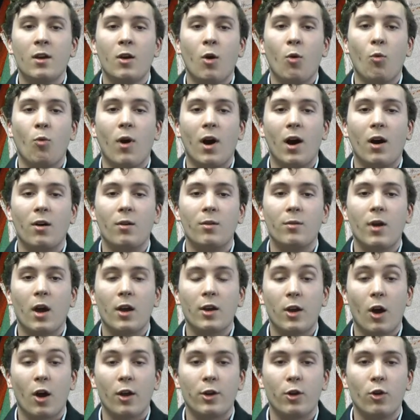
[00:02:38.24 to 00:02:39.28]
while
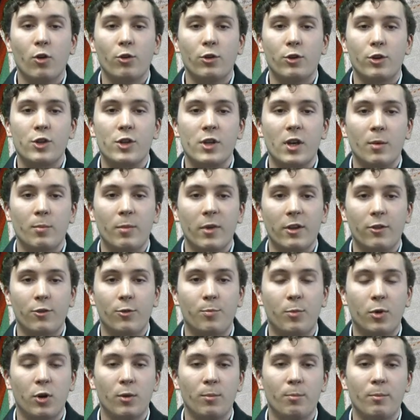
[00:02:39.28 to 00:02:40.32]
gun ownership is
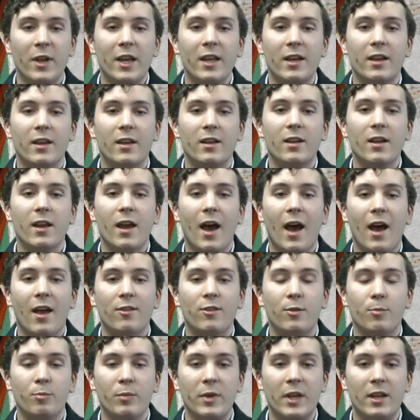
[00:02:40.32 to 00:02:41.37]
permitted as
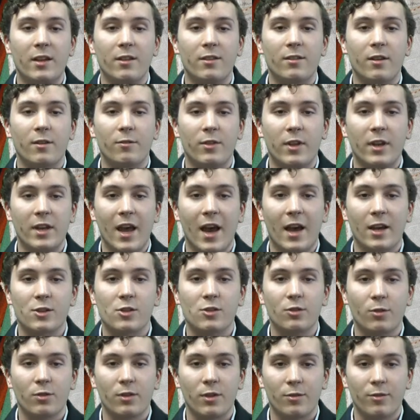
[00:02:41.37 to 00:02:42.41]
a means of the
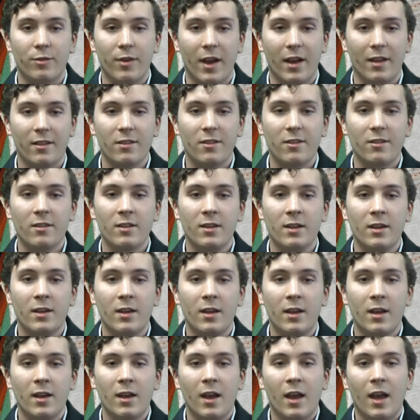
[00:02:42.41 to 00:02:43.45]
national defense,
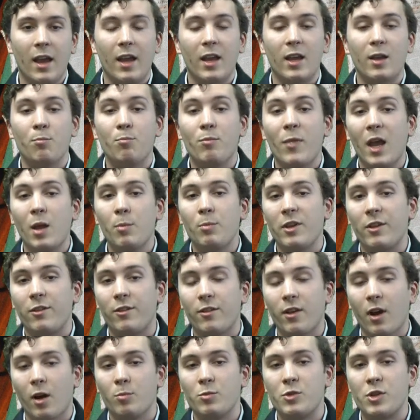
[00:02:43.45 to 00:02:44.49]
it may be
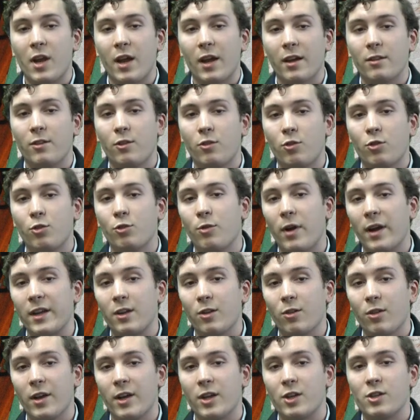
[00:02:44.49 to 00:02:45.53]
subject to
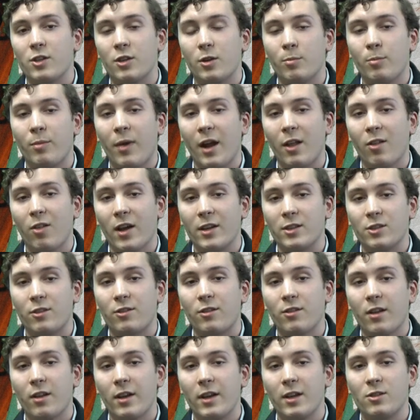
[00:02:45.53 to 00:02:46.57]
regulation by
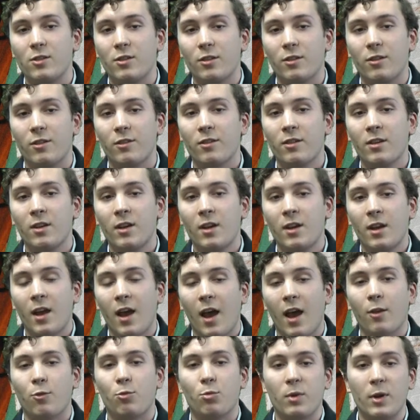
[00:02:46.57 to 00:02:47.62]
legislatures,
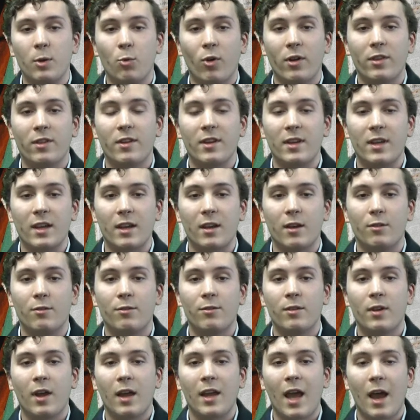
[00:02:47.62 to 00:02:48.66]
as we want to give
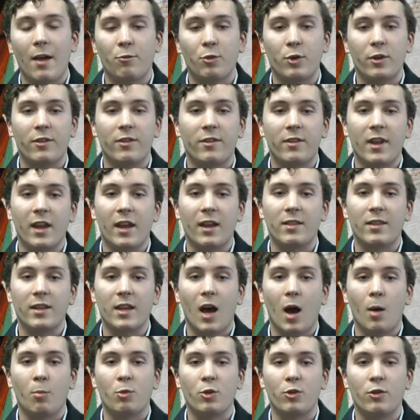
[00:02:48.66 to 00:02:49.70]
every state the
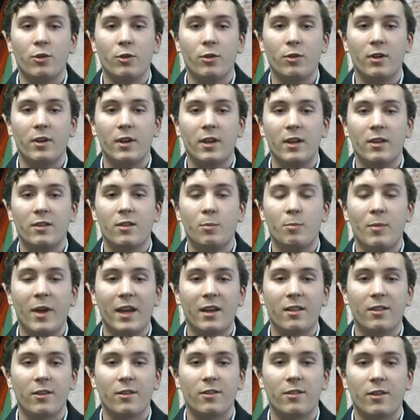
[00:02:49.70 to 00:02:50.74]
opportunity to make
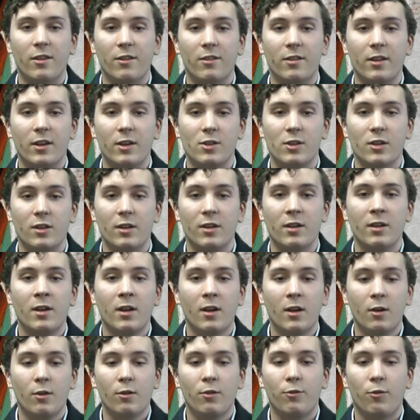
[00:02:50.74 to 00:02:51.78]
this decision
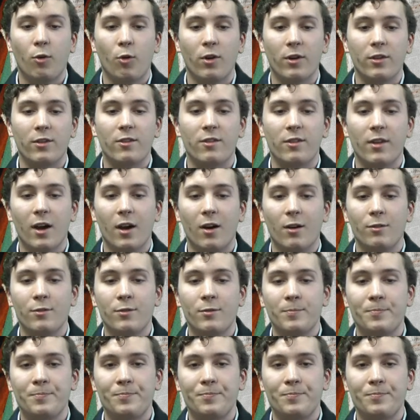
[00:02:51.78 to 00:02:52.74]
for itself.